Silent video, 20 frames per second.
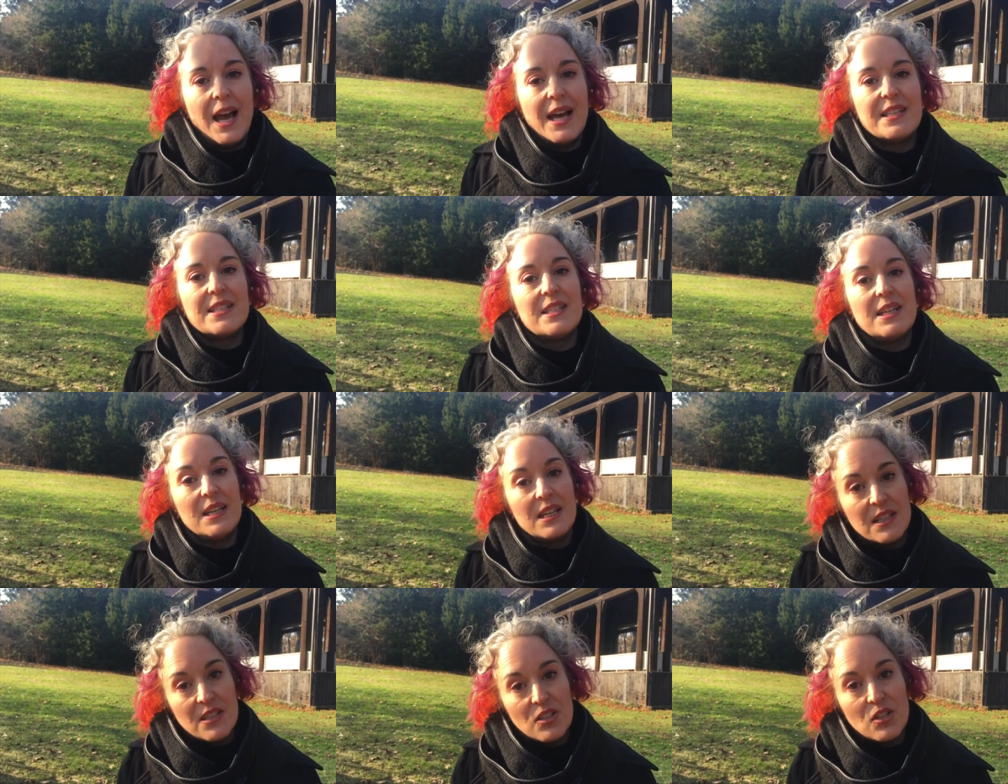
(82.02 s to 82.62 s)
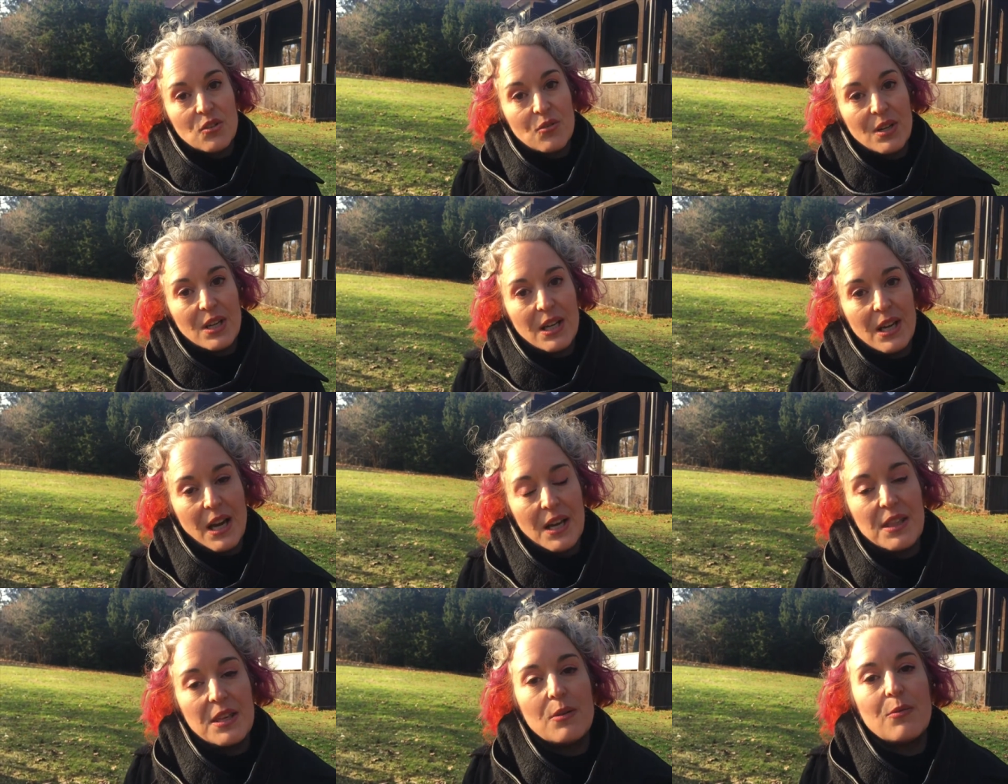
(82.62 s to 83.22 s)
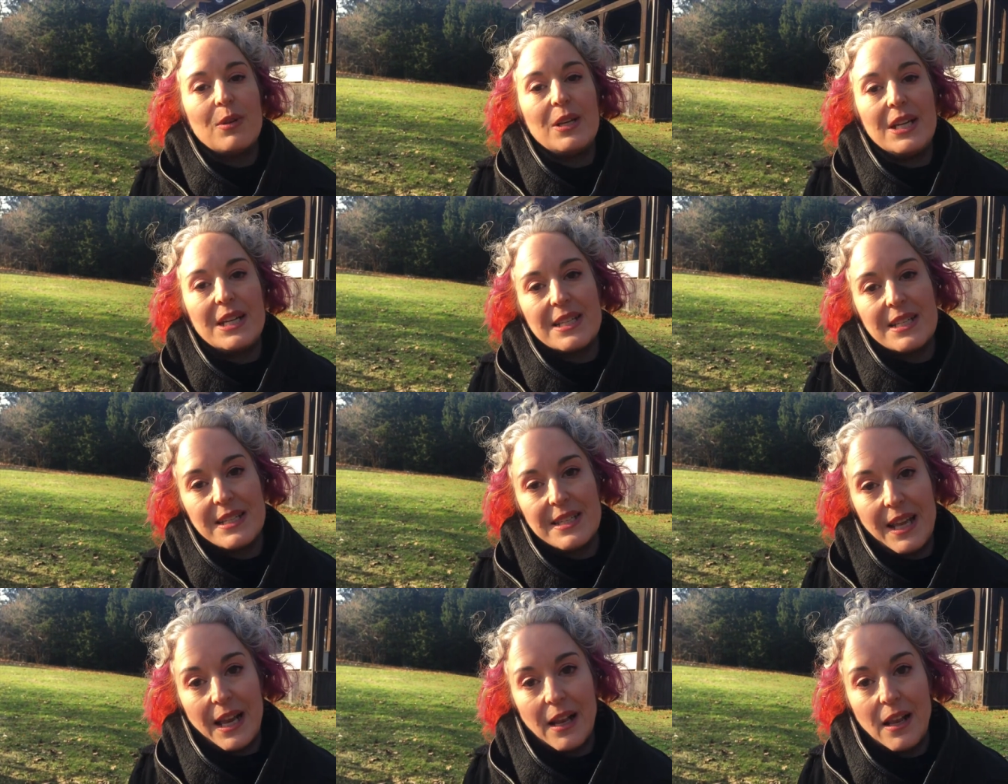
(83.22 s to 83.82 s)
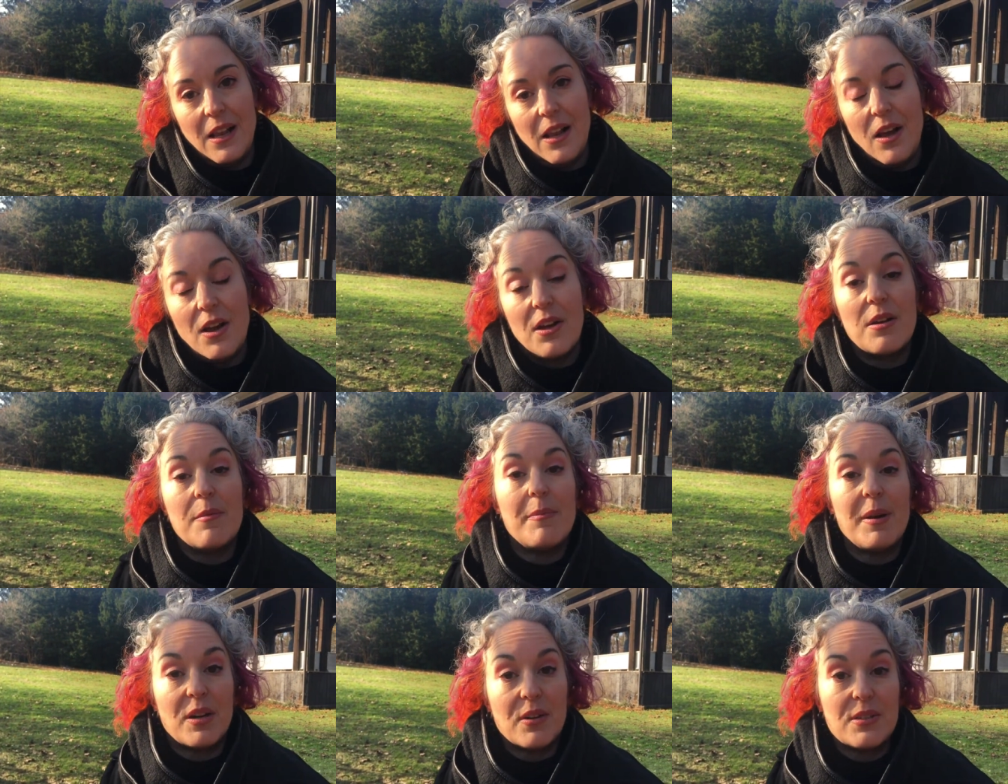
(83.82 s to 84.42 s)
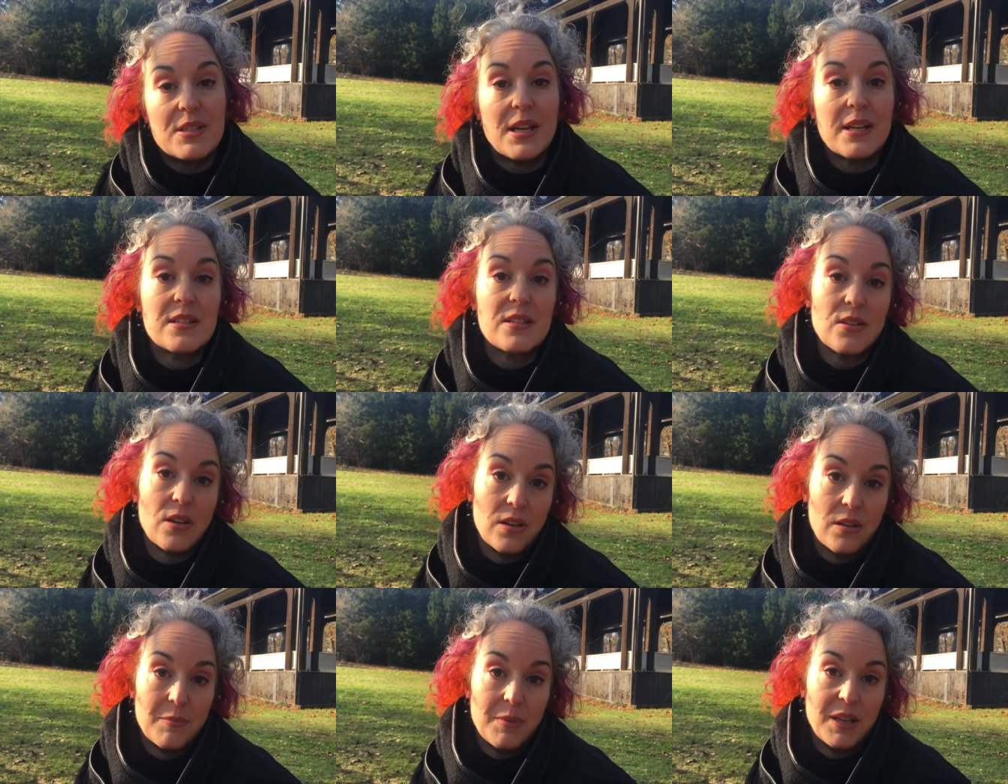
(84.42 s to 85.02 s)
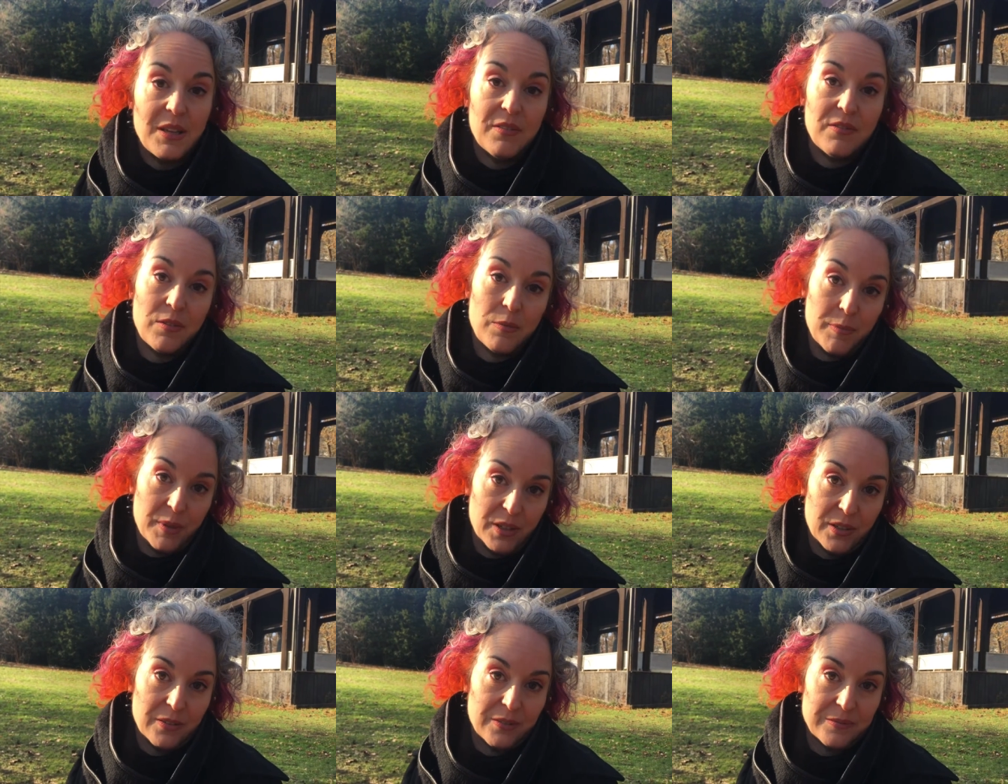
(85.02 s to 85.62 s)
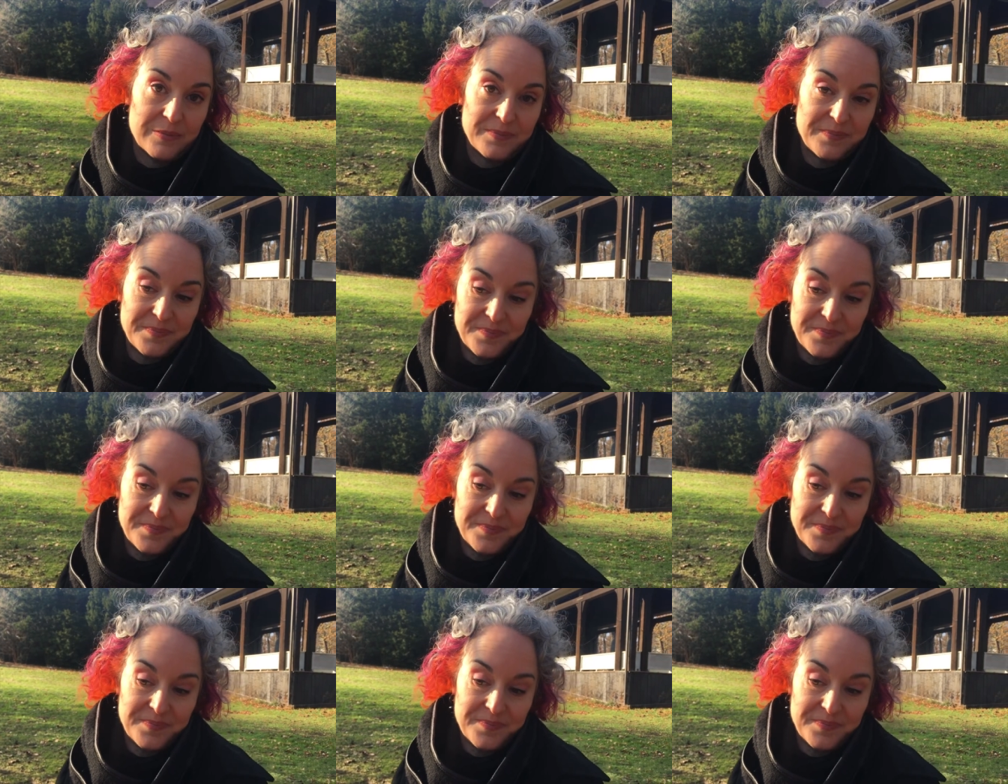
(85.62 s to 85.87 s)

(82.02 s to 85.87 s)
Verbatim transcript: As an industry, I think we need to settle on a better taxonomy for beer.